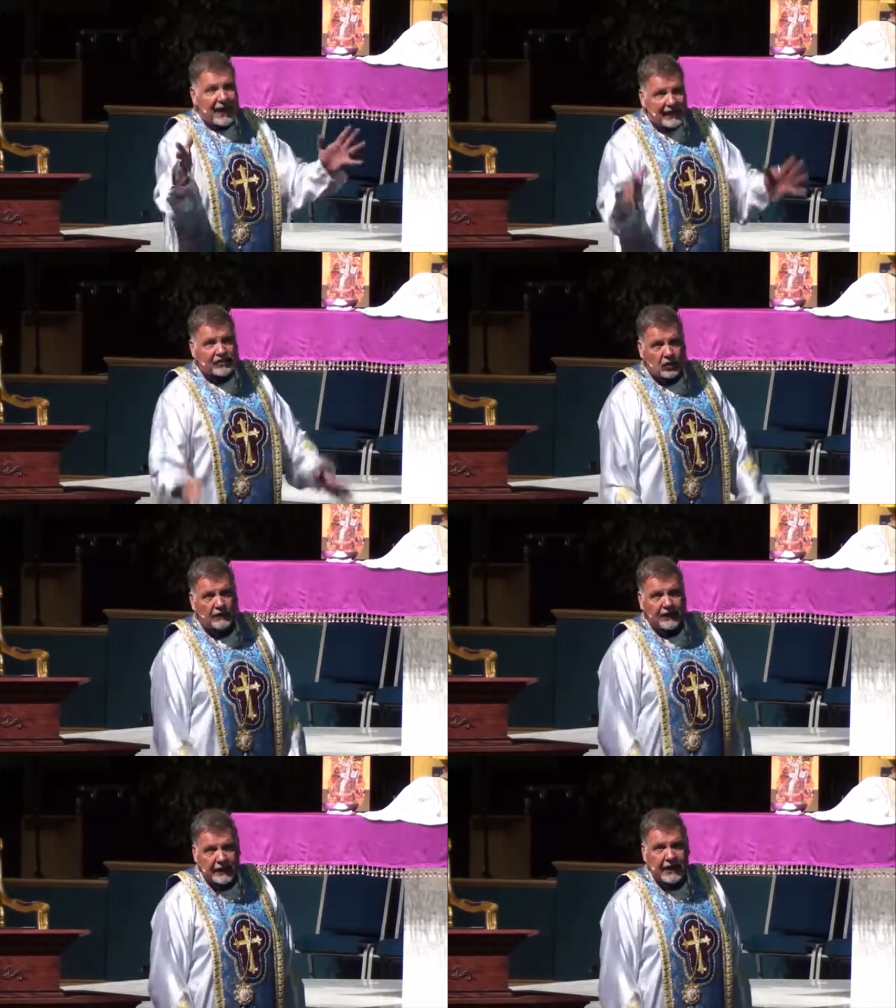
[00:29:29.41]
rest or
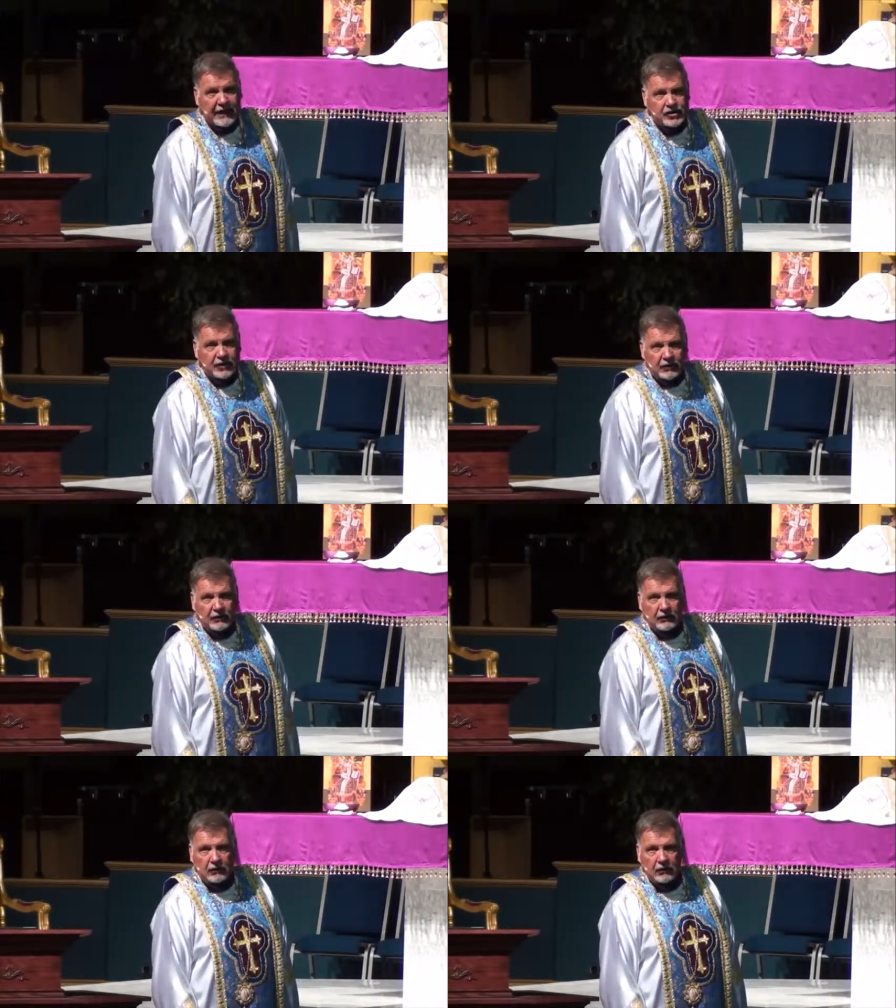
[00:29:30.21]
a vacation.
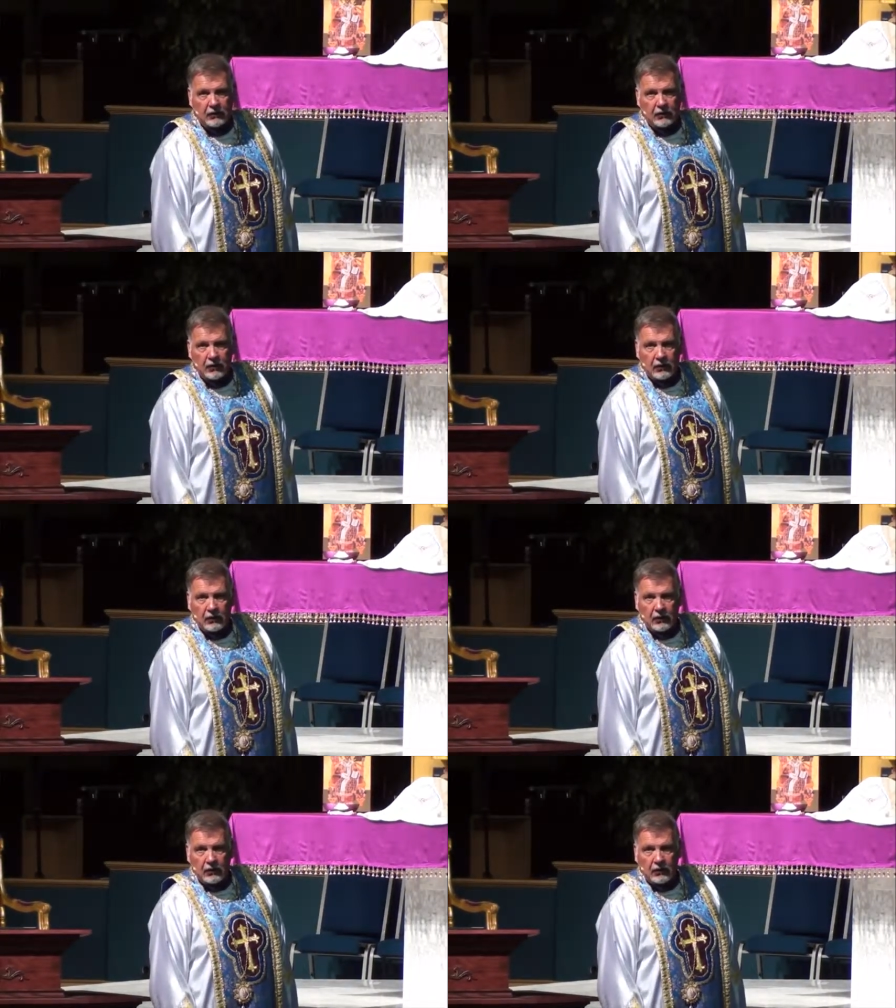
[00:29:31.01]

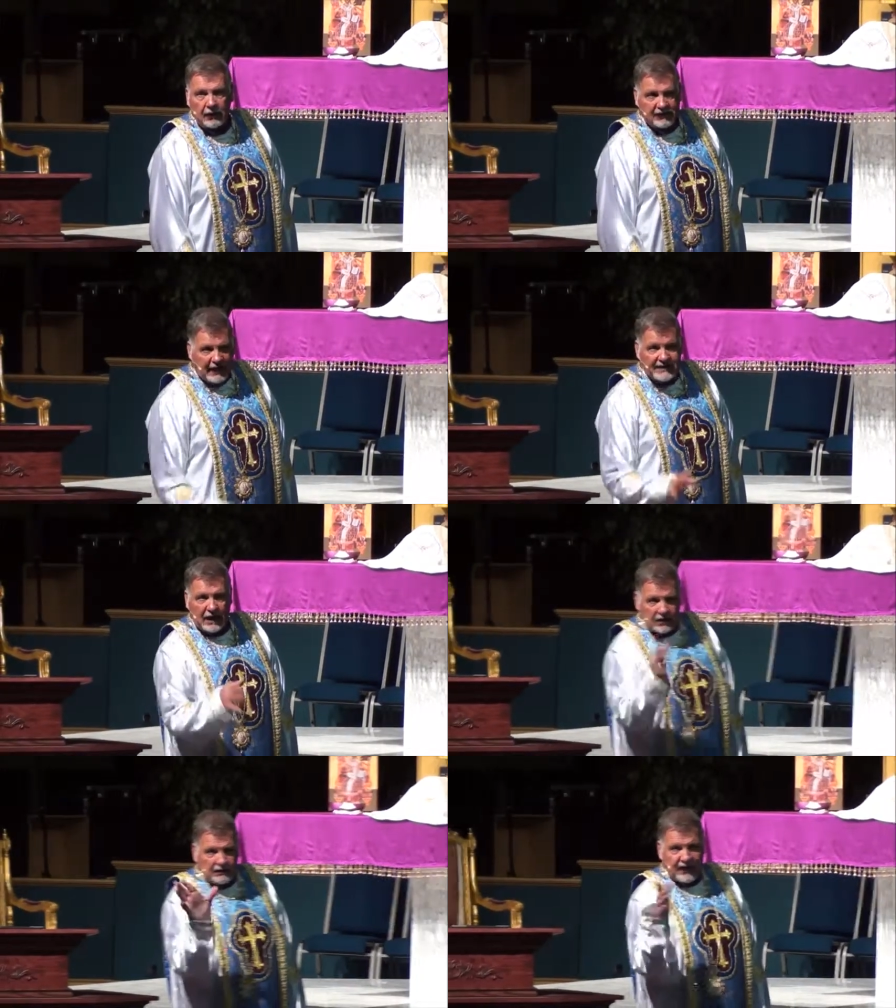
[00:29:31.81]
If that's
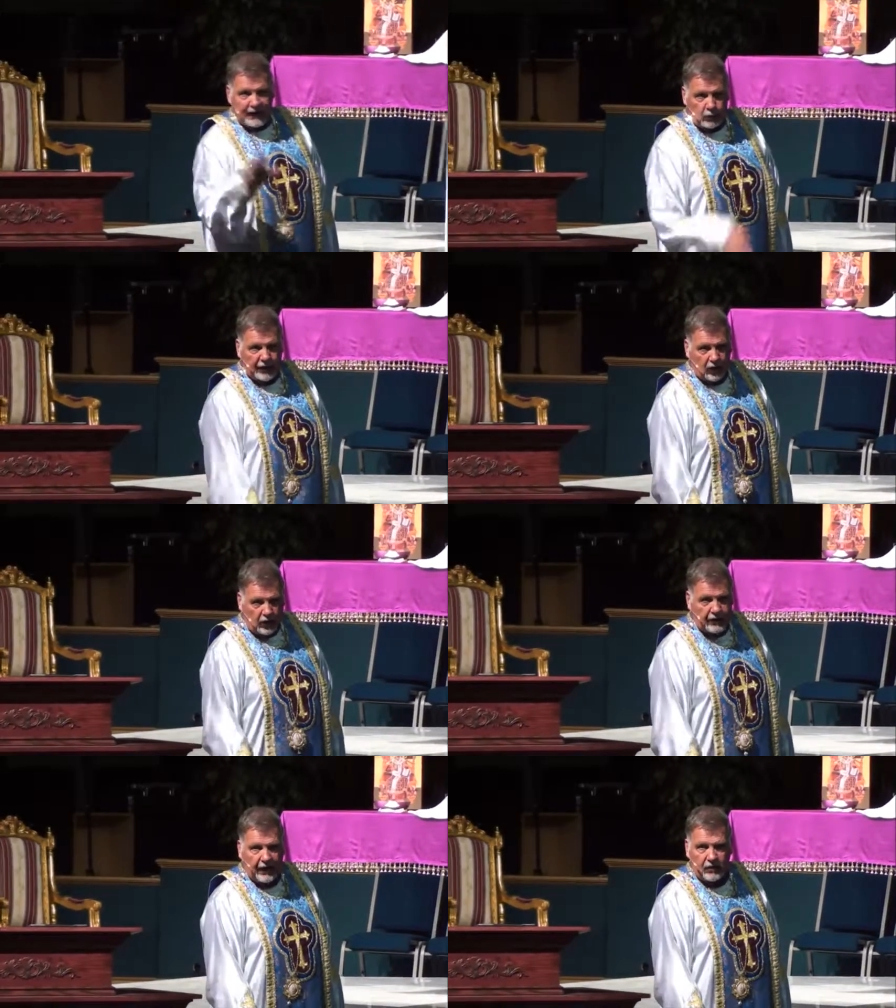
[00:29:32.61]
how divine we
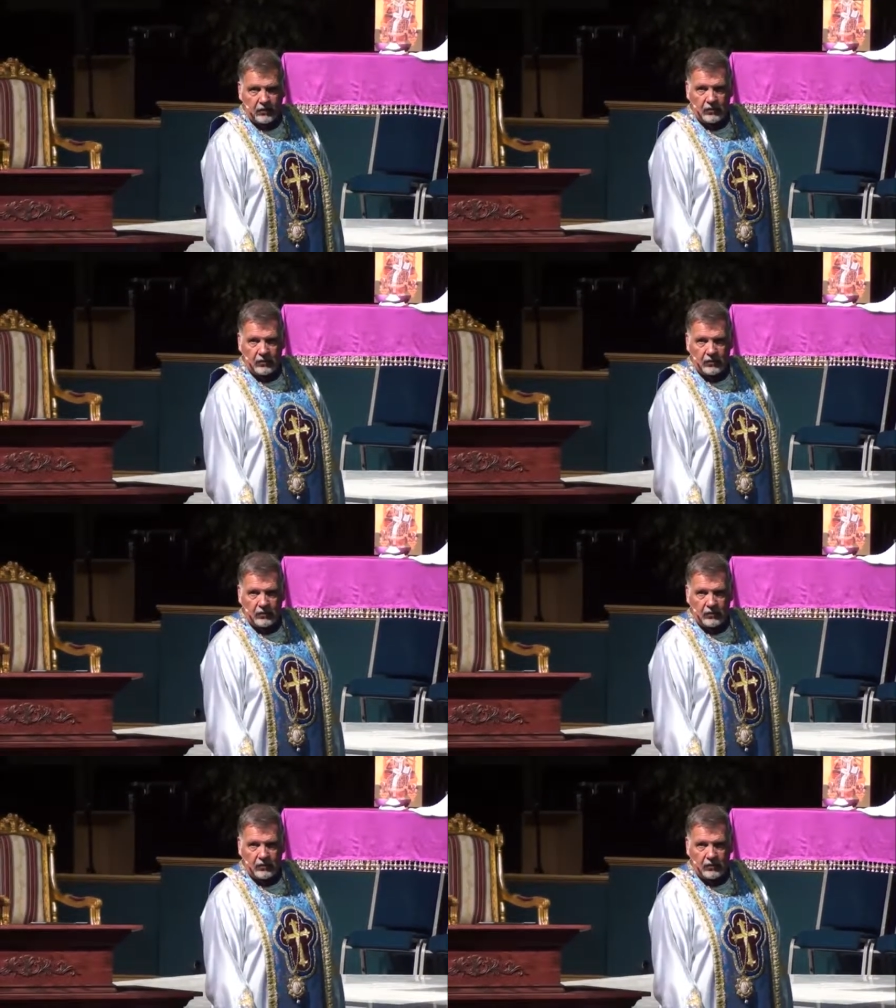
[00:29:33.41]
are now.